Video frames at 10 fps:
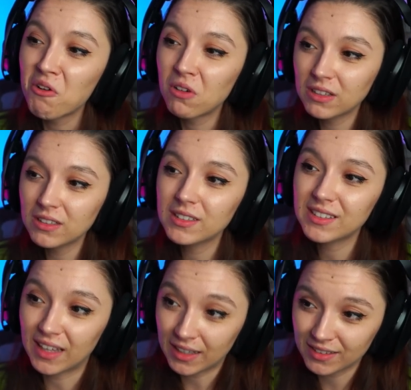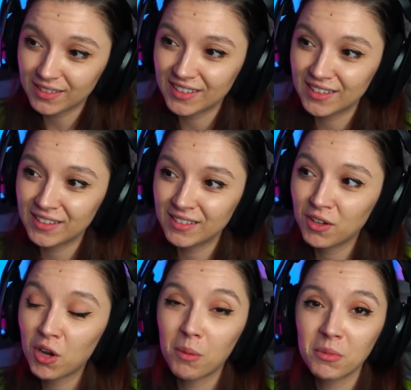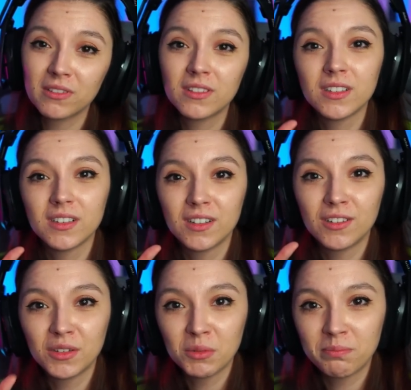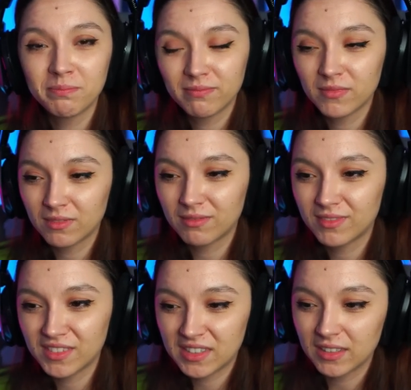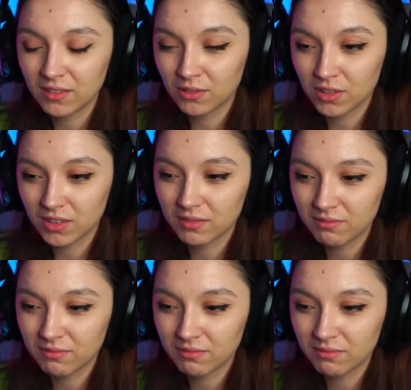they started coming on the scene, on the